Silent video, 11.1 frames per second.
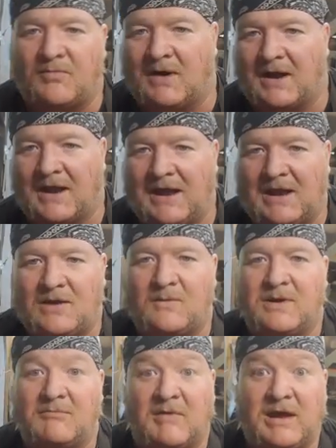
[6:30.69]
my
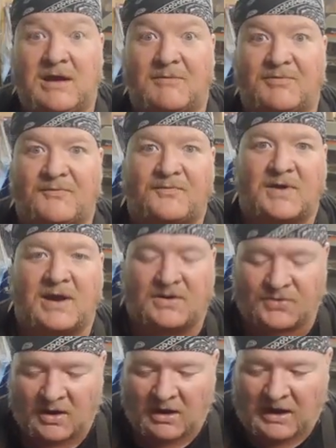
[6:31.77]
Halloween makeup
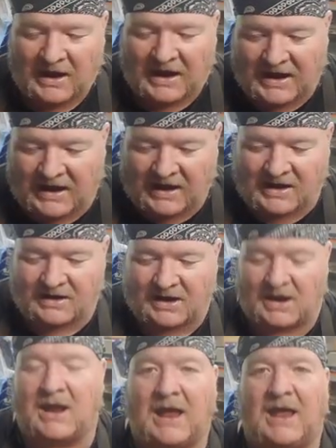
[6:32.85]
effects and
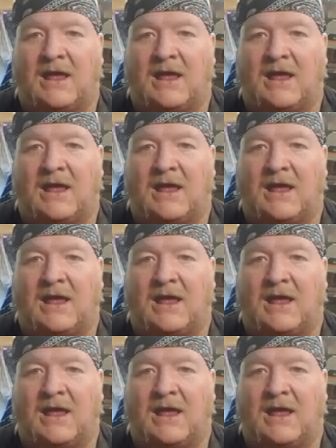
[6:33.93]
uh,